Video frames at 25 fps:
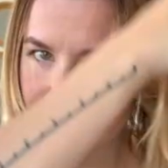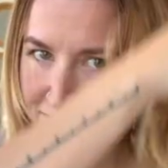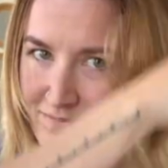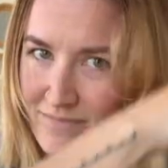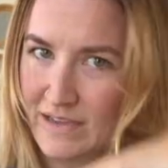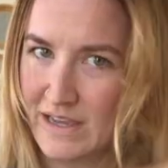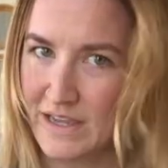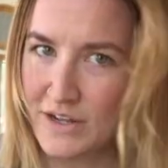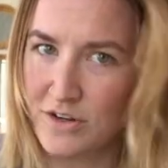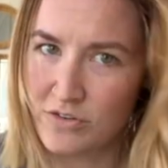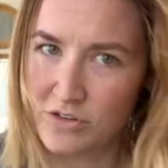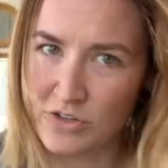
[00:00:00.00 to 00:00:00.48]

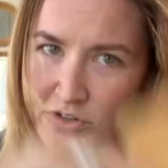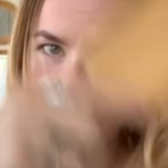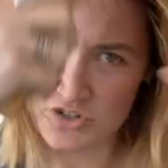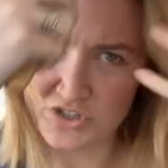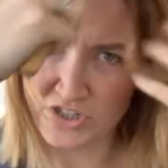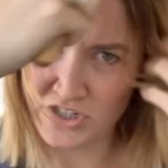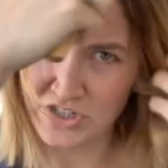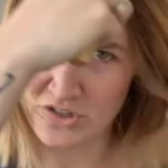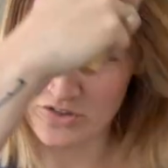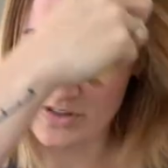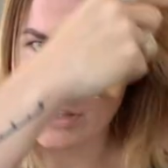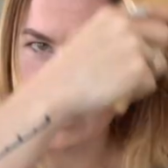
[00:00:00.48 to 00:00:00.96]
I don't usually
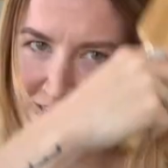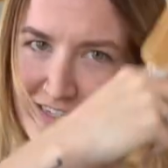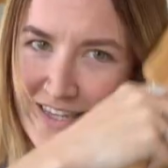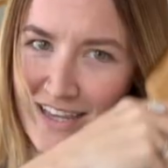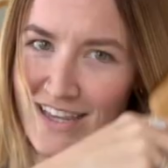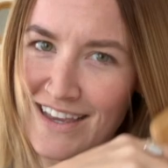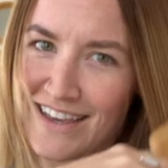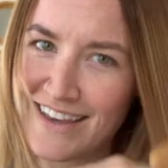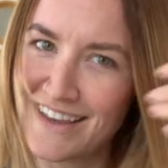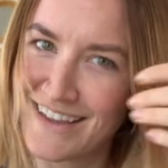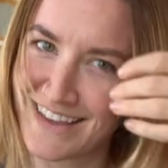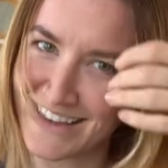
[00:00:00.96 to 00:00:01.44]
do this.
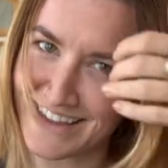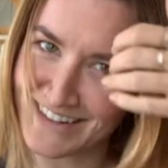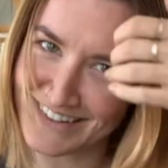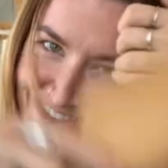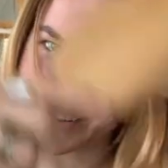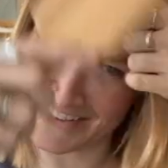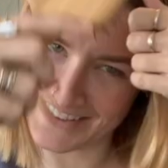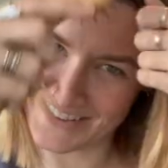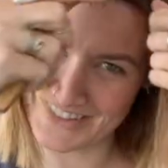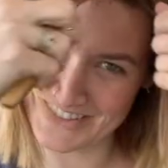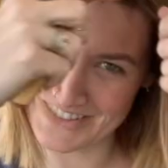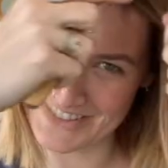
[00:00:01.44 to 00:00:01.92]
I
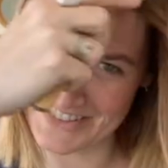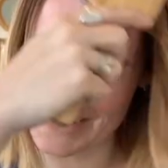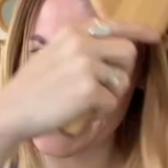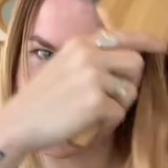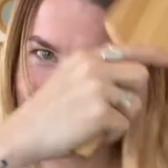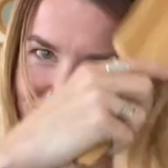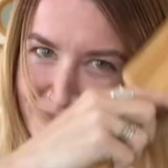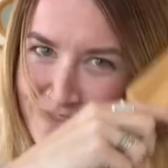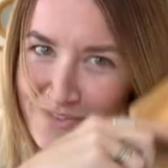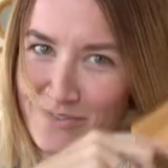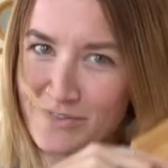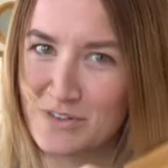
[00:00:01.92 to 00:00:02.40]
don't usually
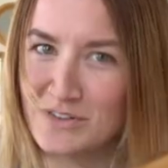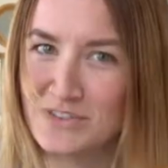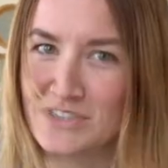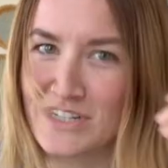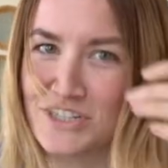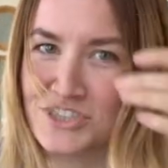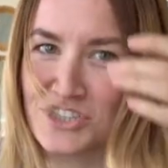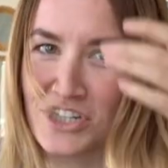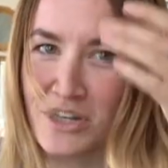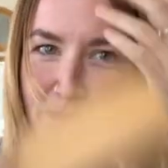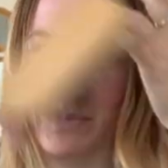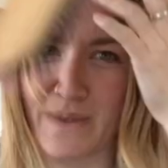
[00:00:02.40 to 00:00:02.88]
do a root
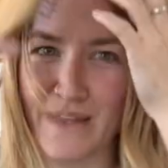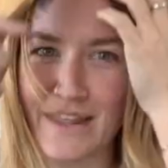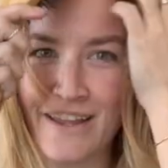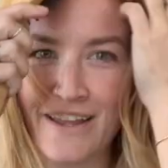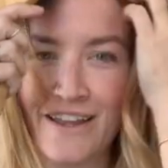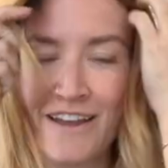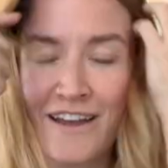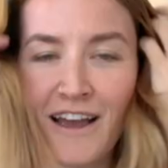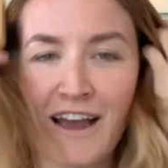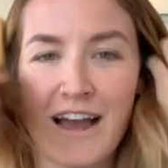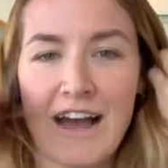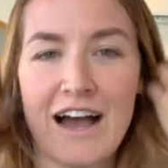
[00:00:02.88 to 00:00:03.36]
touch-up, but
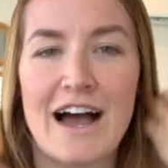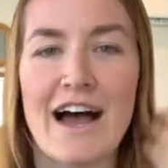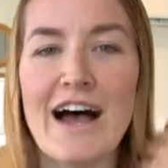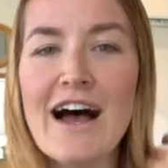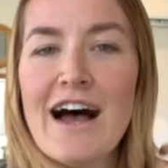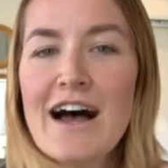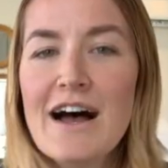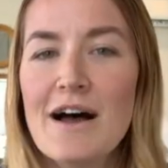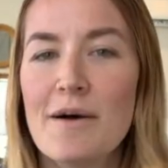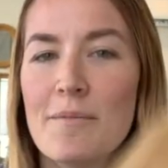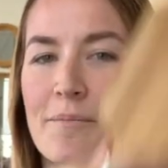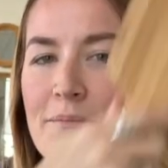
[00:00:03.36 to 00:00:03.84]

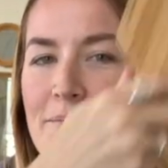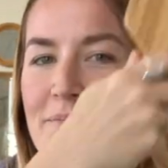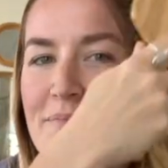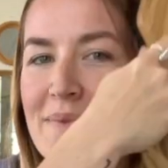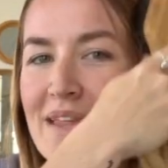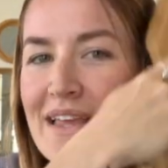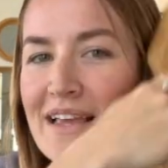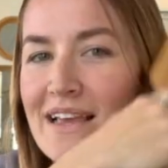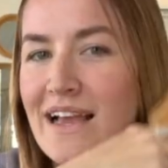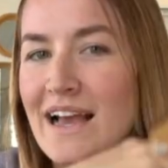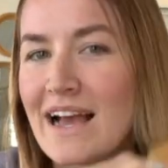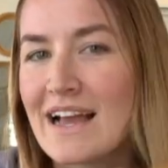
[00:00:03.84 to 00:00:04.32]

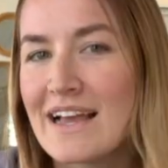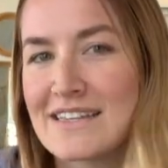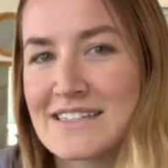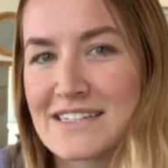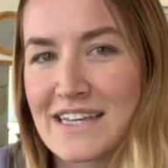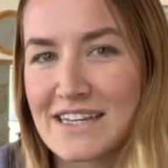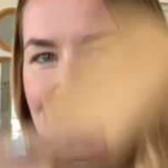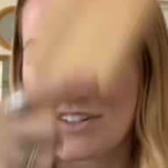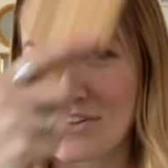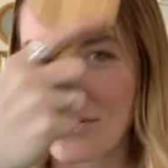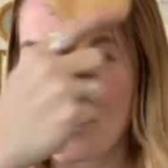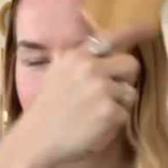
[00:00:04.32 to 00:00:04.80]
as
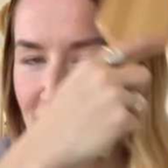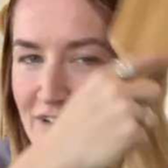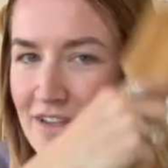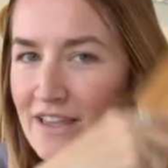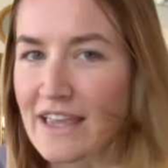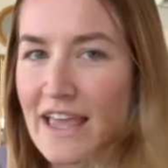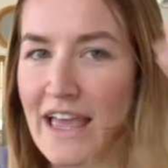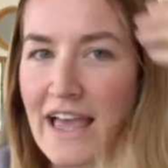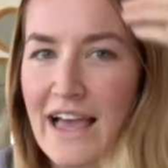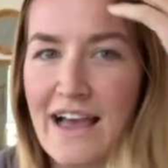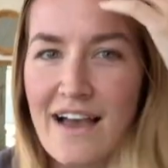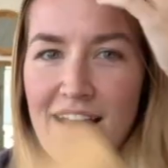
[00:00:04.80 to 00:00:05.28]
I don't really
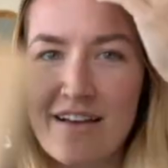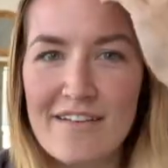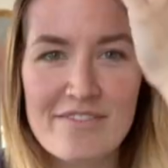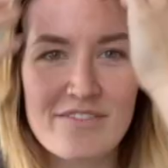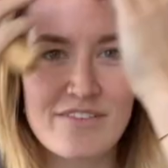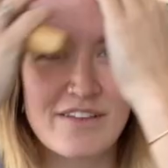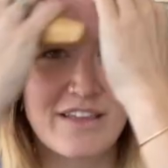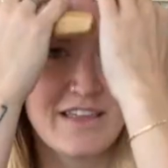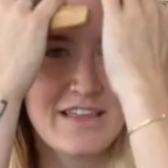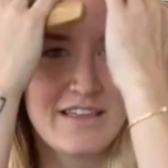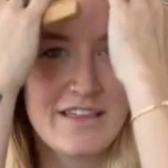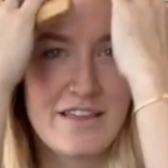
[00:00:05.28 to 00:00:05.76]
have
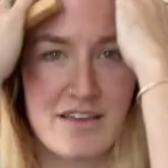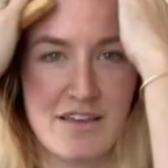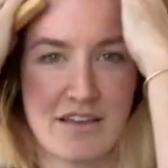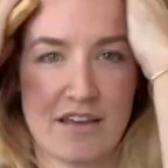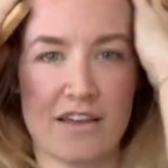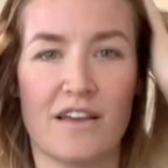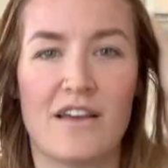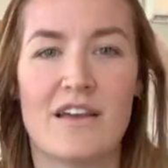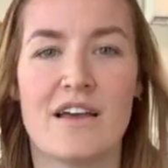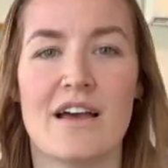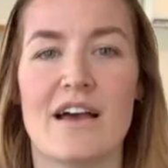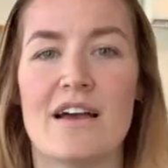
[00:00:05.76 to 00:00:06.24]

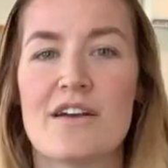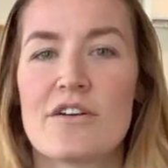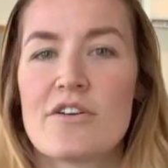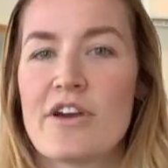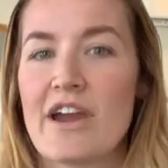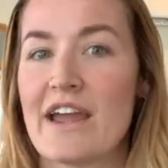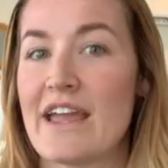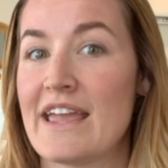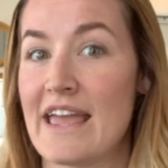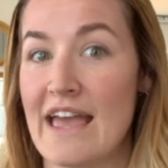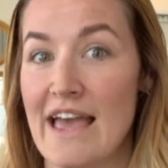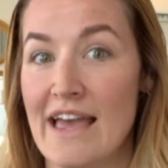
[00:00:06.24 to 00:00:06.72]

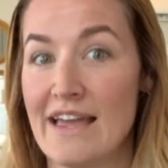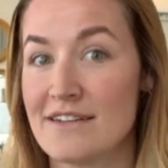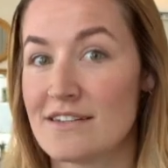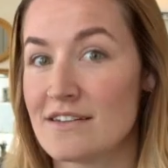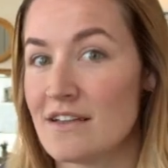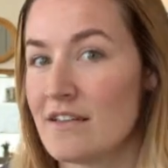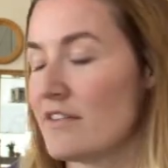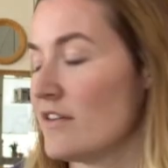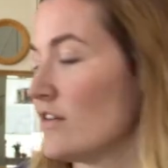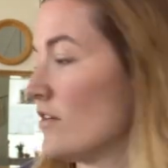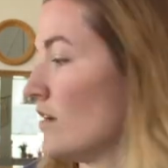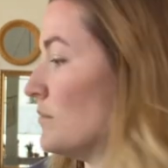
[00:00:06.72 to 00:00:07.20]
gray yet,
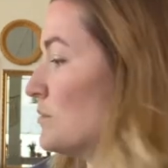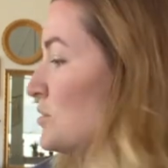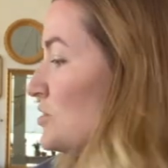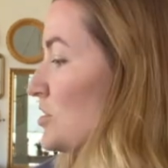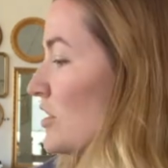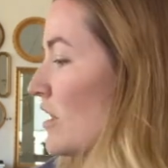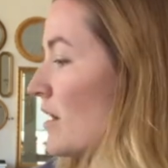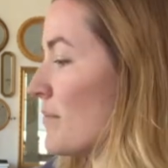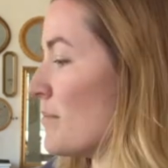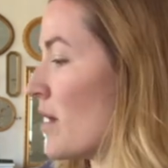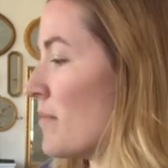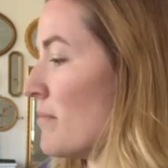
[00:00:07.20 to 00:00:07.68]
although I'm
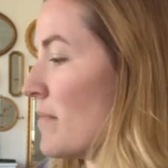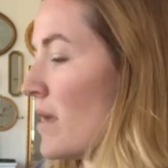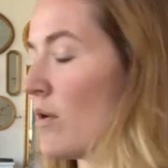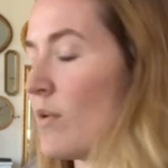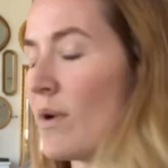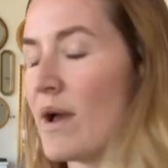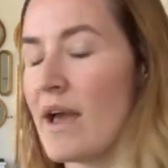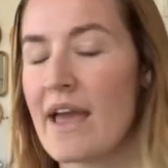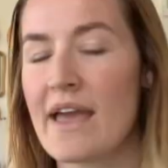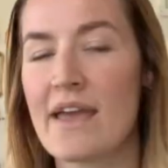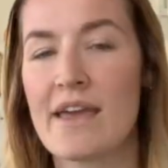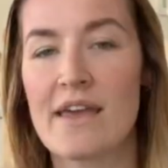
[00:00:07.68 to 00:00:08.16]
sure I'm on my
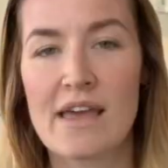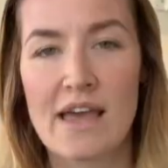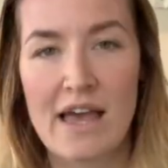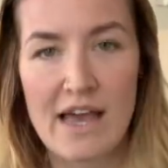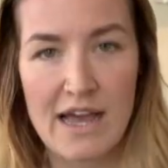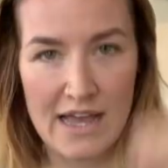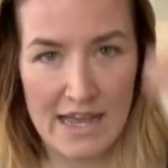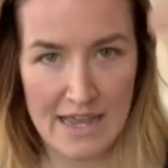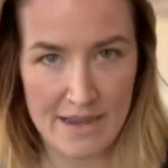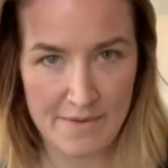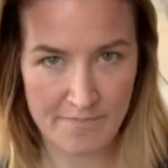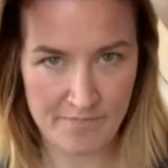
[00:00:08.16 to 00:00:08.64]
way,
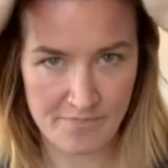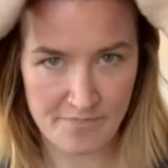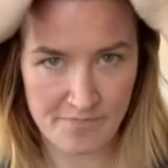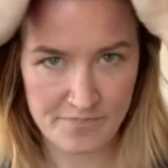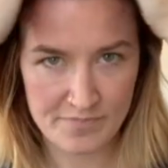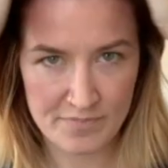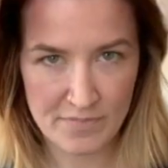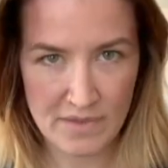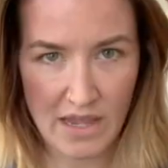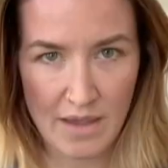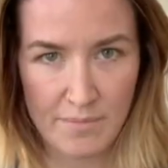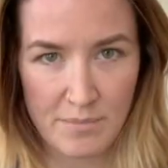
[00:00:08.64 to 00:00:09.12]

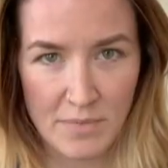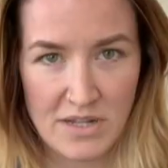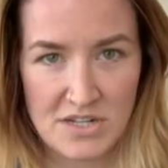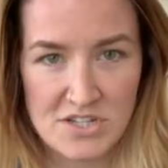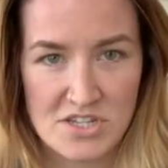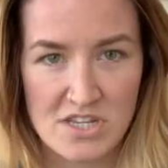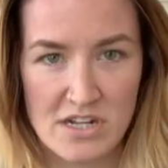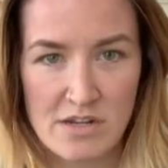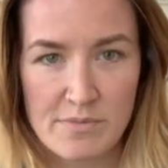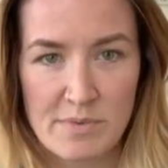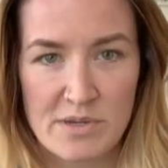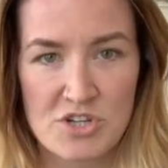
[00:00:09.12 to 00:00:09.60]
I'm just
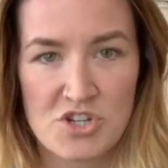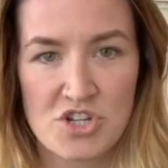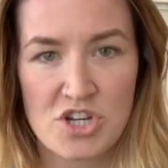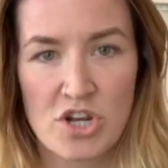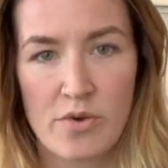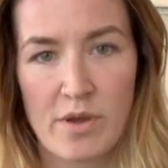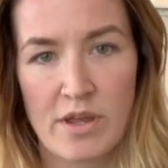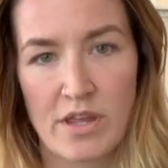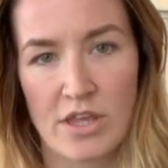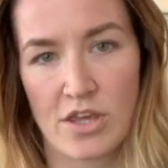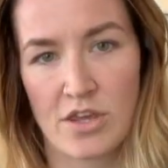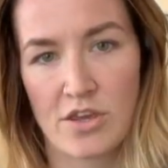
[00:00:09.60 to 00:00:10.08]
going to be
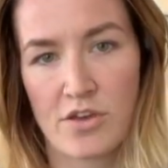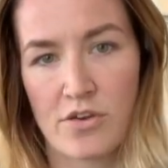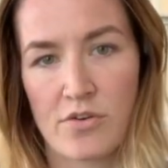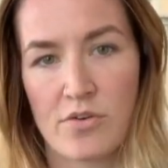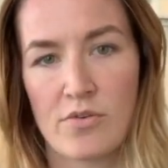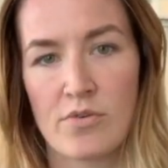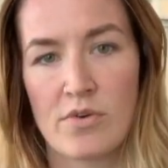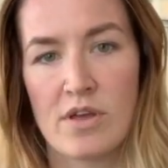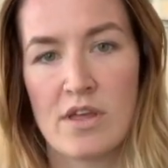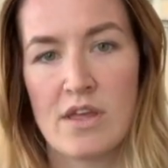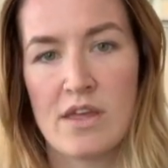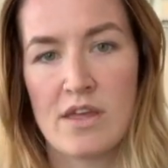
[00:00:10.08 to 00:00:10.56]
showing
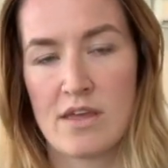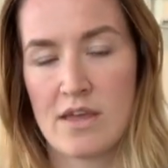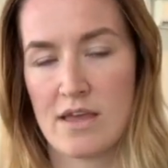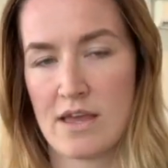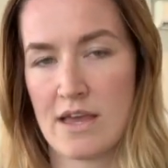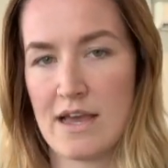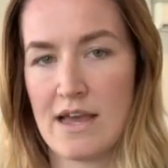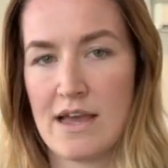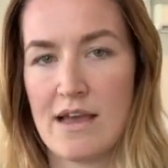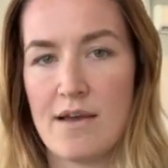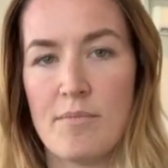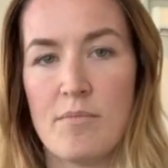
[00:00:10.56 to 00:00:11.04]
you
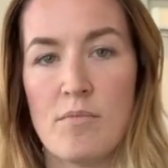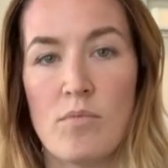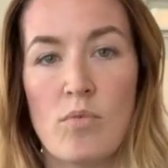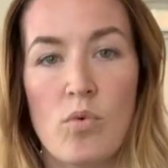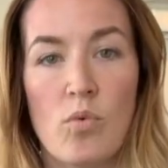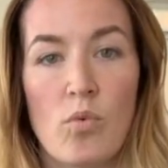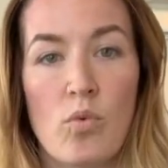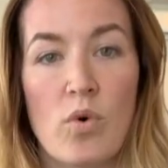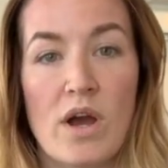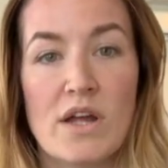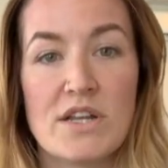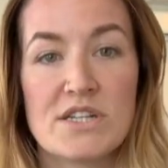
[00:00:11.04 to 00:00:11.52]

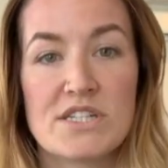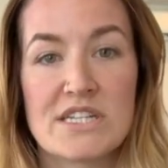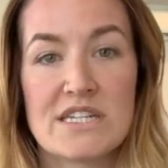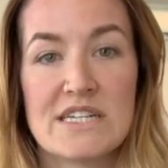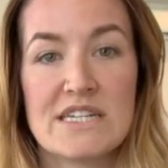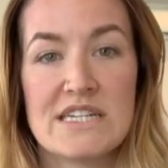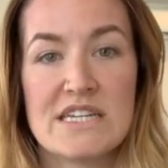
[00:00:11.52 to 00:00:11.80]
what